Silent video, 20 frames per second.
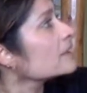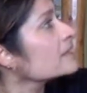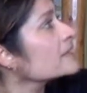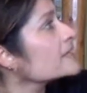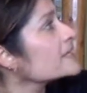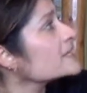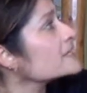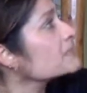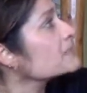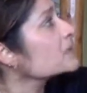
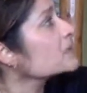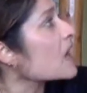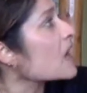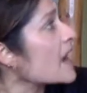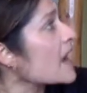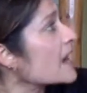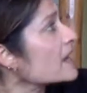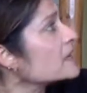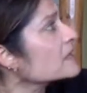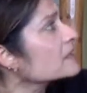this
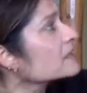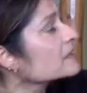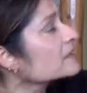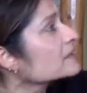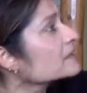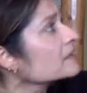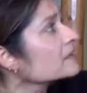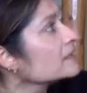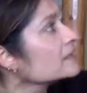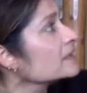block
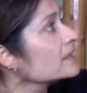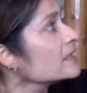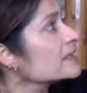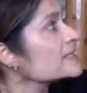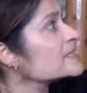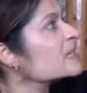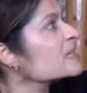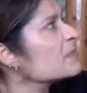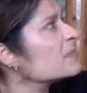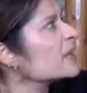
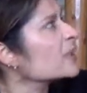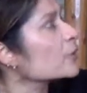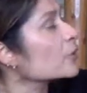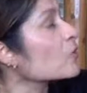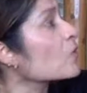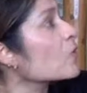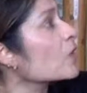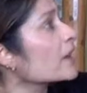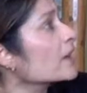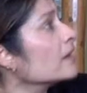is going to be your
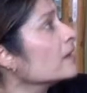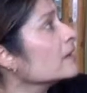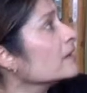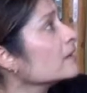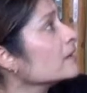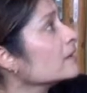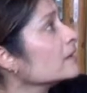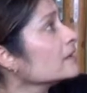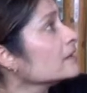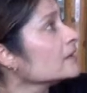core.
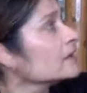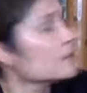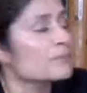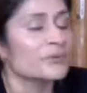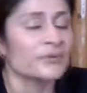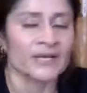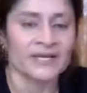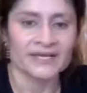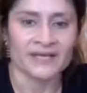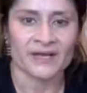
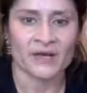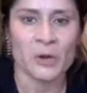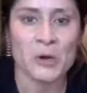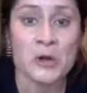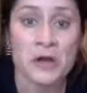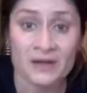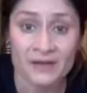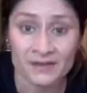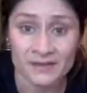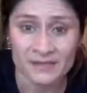But right
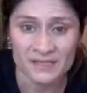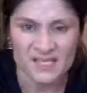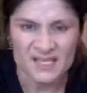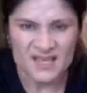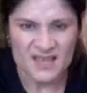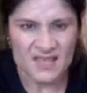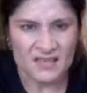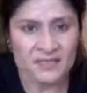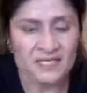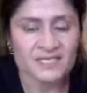now,
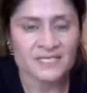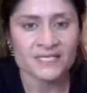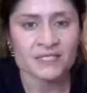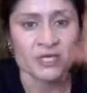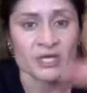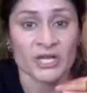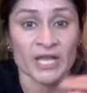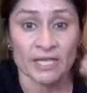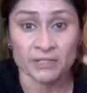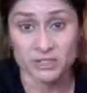this is
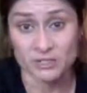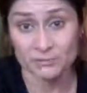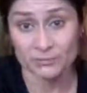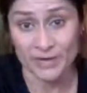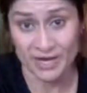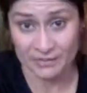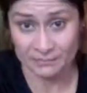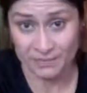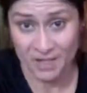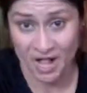our catching
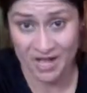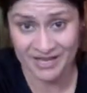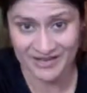breath block.